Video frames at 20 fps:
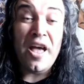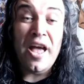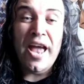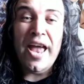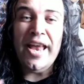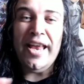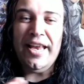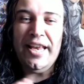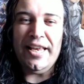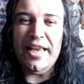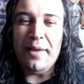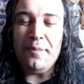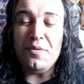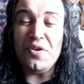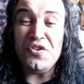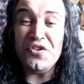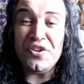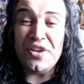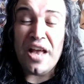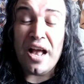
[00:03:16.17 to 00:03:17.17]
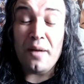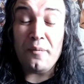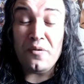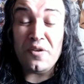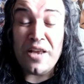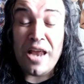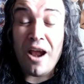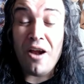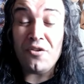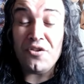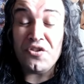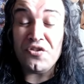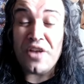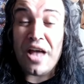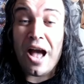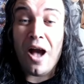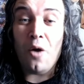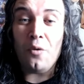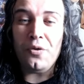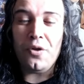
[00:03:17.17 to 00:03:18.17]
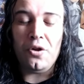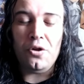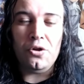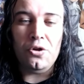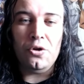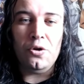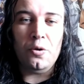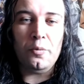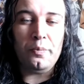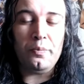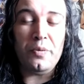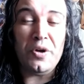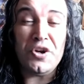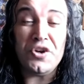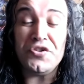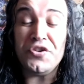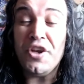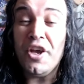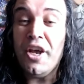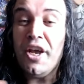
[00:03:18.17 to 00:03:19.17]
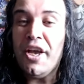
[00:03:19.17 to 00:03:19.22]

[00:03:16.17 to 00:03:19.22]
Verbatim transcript: hey, keep these characters out the loop because